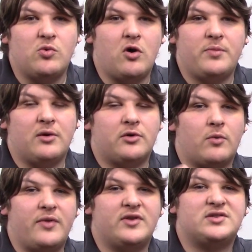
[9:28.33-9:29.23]
You won't be able to
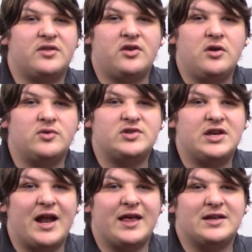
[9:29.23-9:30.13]
run this on the news.
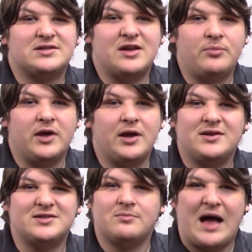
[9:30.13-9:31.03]
You gotta get something.
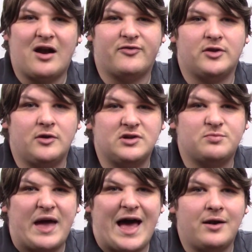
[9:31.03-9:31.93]
It doesn't matter if it looks
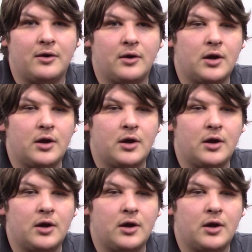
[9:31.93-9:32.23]
bad.